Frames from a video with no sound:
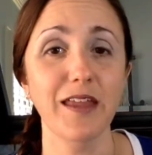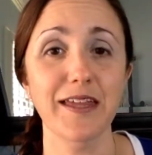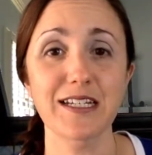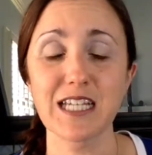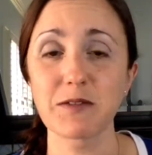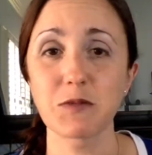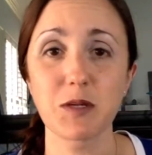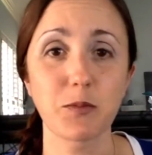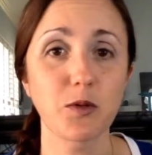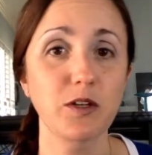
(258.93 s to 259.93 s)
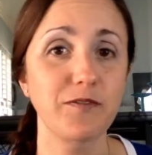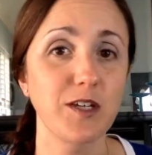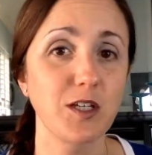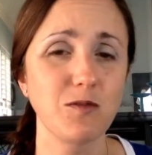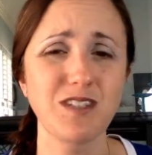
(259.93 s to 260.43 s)
A lot of times people, if
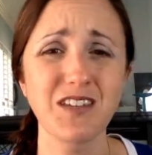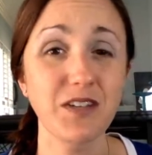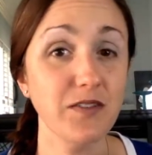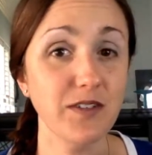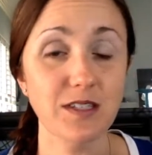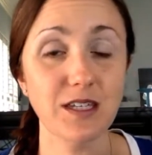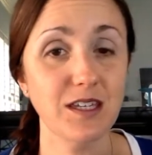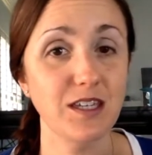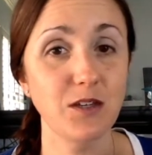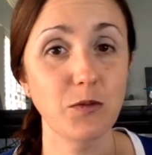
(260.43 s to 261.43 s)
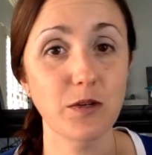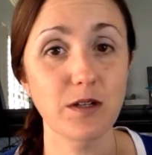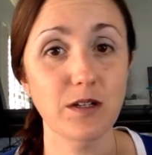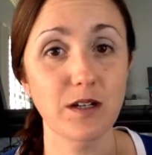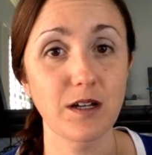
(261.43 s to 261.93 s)
they use, even if it's like
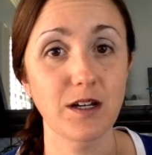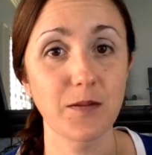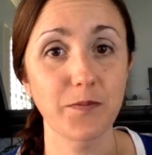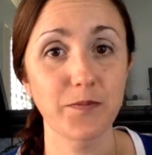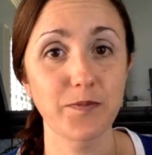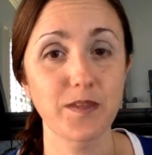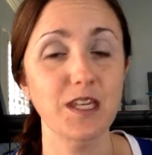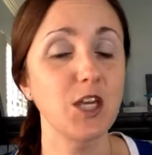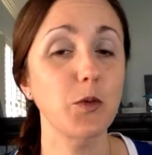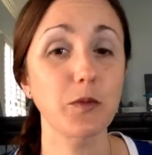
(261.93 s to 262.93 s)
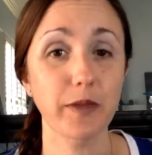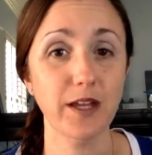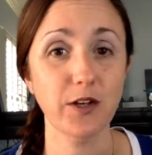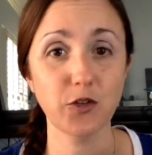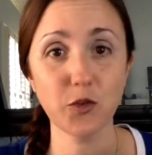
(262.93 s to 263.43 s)
the keyword
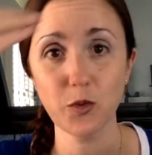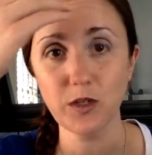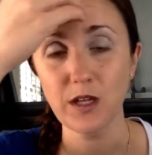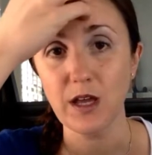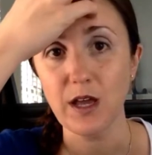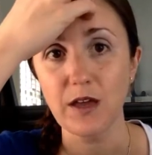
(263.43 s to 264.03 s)
planner tool,